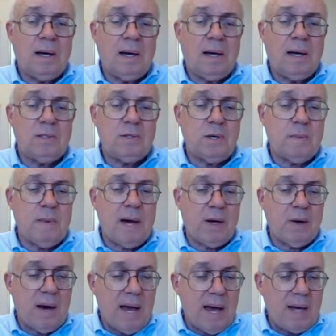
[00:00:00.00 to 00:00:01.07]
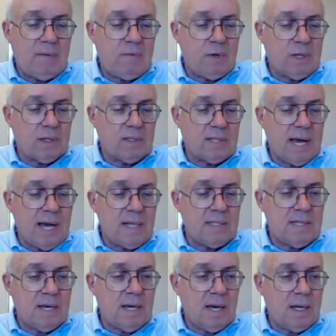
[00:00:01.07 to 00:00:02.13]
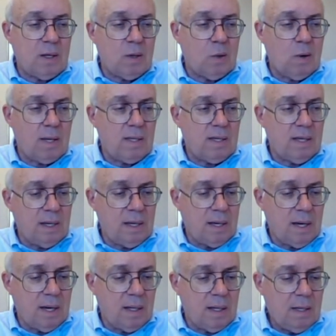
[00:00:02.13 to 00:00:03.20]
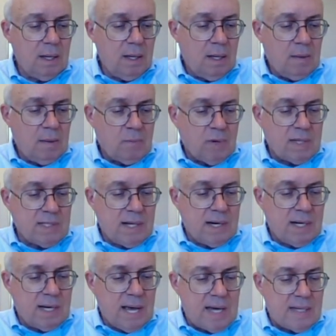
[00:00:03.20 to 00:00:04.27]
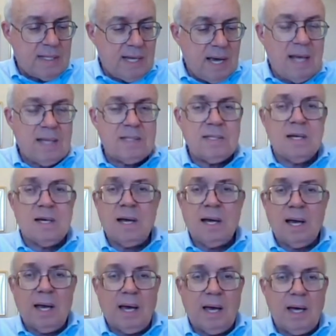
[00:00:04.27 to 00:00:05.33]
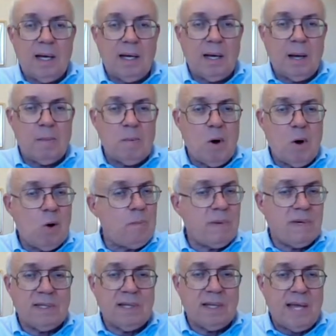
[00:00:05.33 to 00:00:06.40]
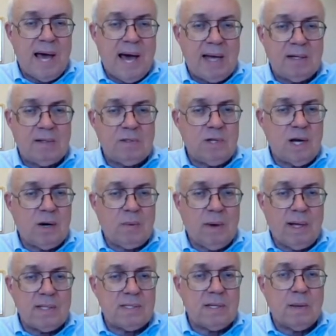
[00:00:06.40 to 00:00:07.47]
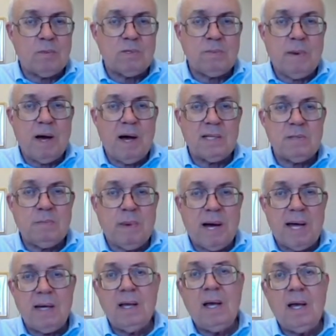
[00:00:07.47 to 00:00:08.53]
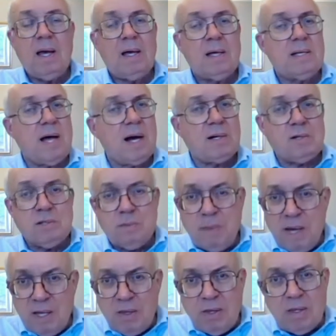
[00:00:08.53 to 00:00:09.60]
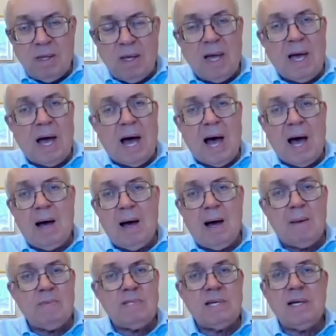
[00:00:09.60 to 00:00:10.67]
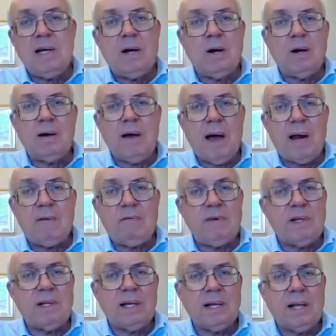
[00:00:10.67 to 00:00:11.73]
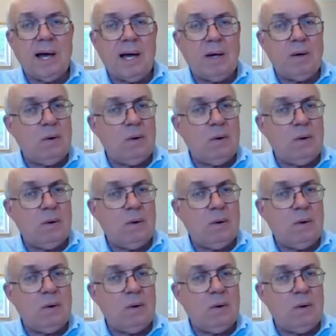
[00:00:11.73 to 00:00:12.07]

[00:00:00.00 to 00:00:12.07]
Judy Miner at Foothill De Anza, and Lloyd, the president at De Anza, and I'm hoping that that generates some response. But Dr. Smith, I'm sitting here kind of feeling like